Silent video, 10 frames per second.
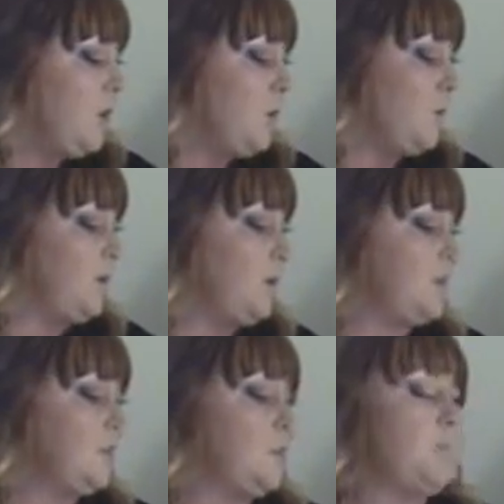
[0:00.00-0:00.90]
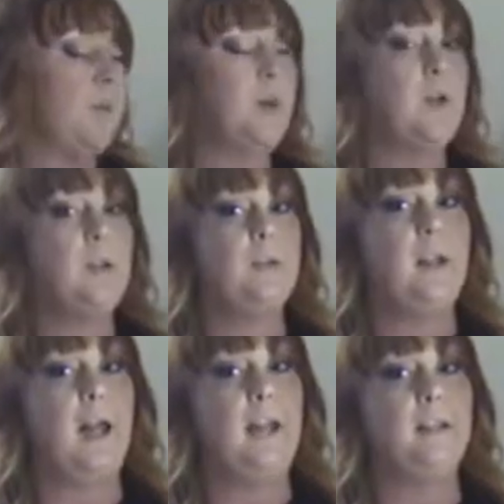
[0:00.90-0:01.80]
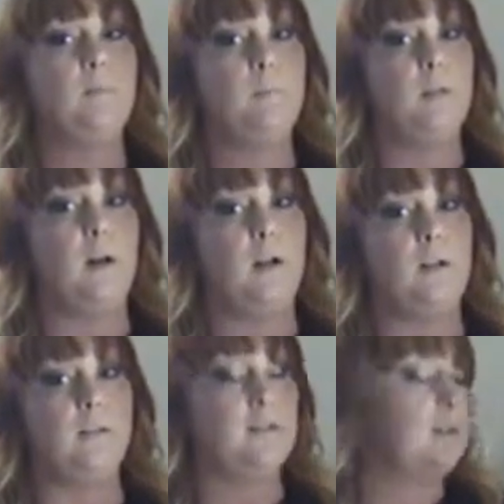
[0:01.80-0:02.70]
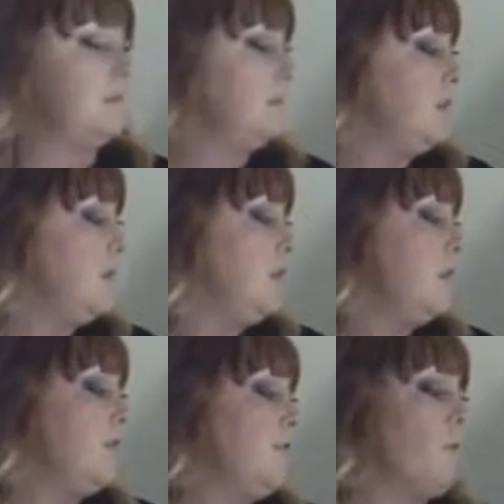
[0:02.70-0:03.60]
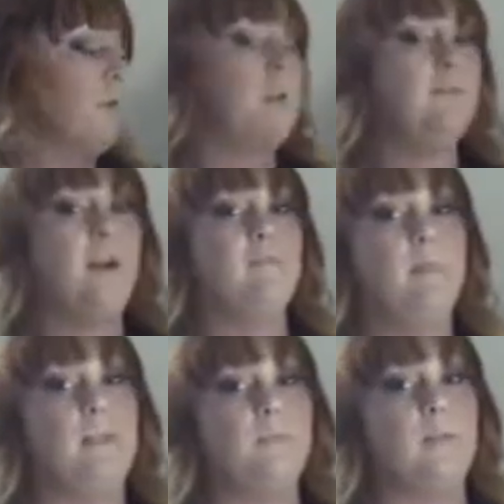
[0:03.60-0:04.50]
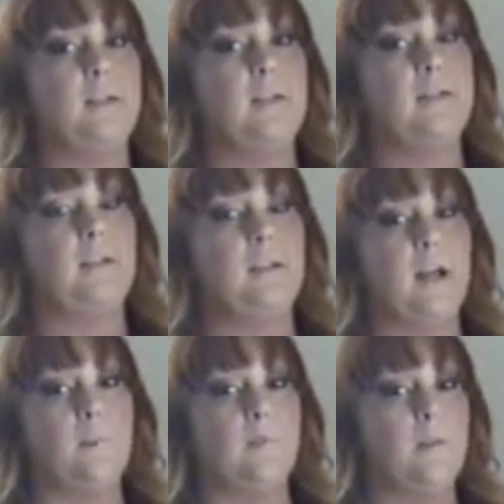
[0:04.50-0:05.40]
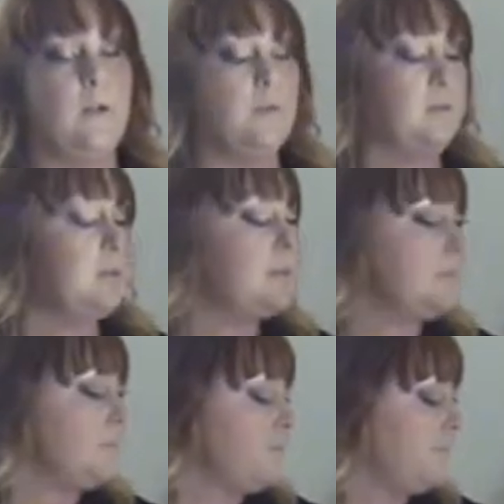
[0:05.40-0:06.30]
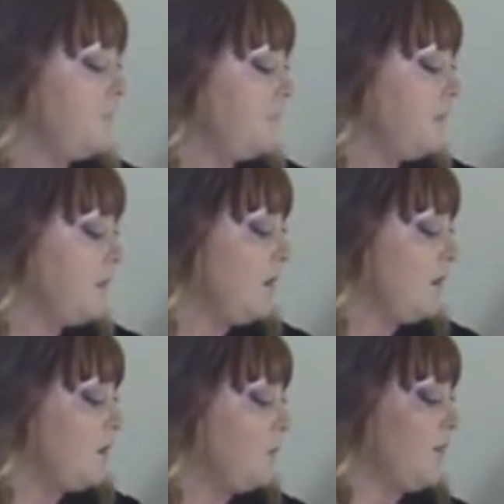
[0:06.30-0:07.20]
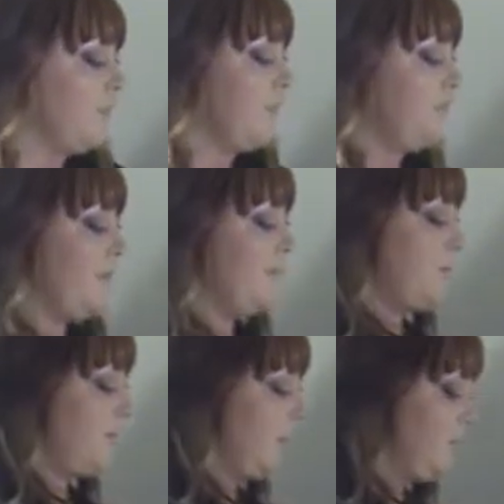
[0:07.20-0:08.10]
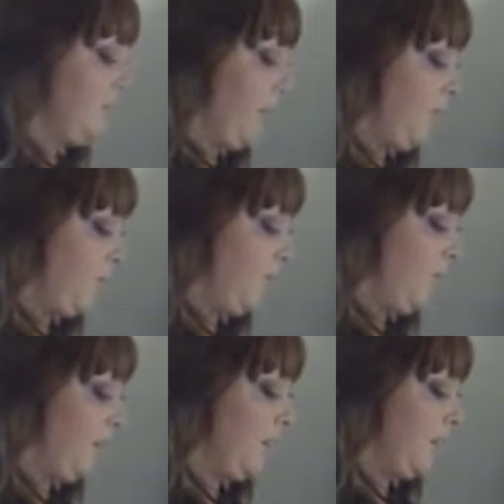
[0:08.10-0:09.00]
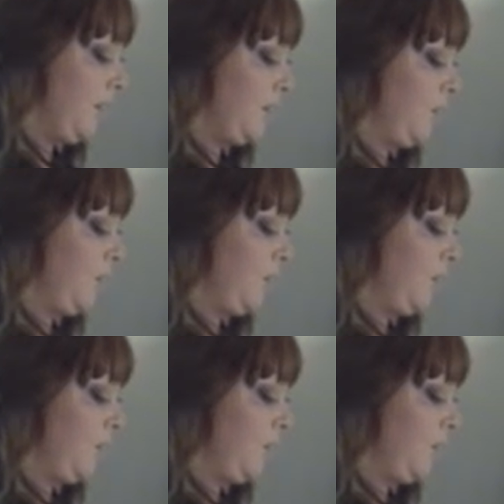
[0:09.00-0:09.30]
with your super light blondes. 45 minutes processing time for those. One of my favorite parts about Pravana Color